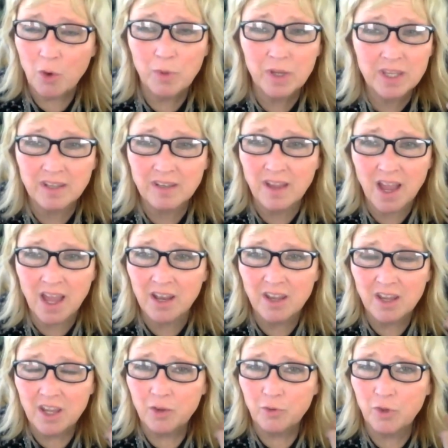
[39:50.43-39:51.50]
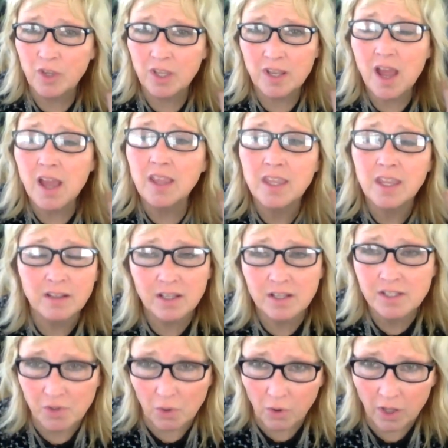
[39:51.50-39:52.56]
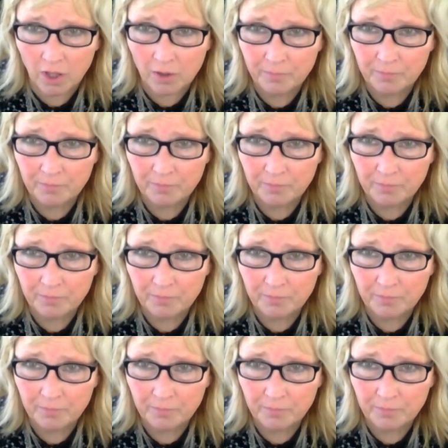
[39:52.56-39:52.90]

You cannot kill a soul.